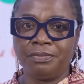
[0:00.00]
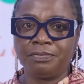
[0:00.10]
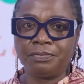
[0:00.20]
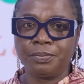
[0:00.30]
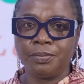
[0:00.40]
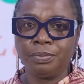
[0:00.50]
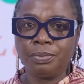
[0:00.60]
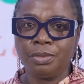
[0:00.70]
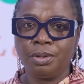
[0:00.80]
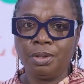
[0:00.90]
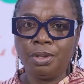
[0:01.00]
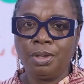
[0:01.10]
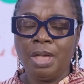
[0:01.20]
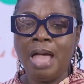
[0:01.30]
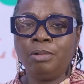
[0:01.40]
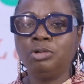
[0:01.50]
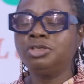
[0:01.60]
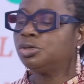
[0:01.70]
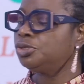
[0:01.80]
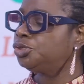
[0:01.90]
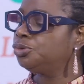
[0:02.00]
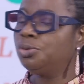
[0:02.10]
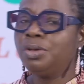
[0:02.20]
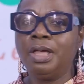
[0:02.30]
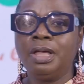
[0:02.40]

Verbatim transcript: Hmm. I want us to